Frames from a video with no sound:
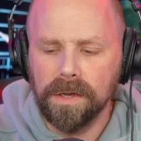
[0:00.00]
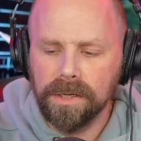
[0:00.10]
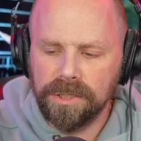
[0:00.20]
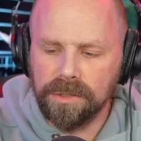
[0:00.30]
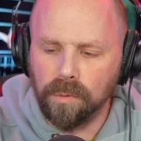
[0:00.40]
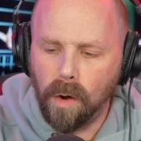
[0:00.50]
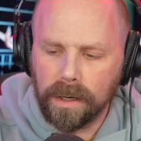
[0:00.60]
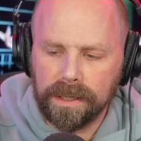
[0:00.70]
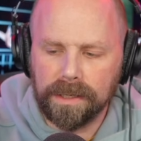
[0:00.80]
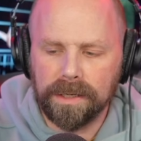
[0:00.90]
she's
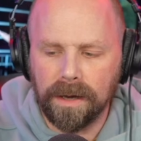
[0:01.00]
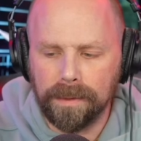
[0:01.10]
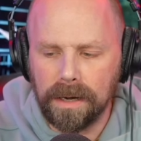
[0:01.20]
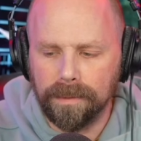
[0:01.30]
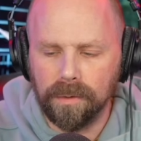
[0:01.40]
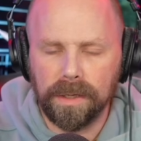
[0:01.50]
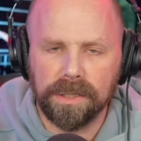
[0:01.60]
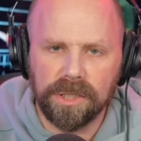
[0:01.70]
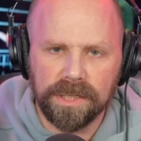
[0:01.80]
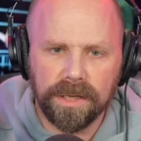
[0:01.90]
walking into WWE
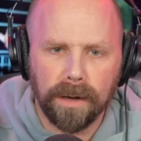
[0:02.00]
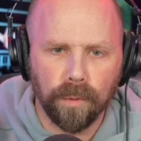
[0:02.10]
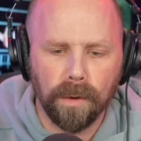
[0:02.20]
and she's the number